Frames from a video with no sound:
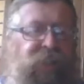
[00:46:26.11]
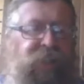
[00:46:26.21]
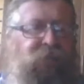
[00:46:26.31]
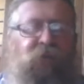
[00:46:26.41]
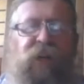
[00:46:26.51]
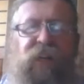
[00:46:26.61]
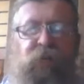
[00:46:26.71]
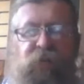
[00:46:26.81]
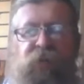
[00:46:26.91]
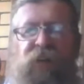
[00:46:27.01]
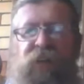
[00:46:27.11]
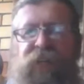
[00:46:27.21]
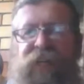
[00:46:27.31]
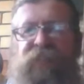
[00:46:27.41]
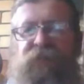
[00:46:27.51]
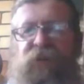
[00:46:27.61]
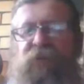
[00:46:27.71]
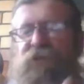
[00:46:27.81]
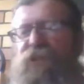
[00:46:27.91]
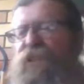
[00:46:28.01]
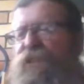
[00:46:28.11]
So what hope have we got against people who are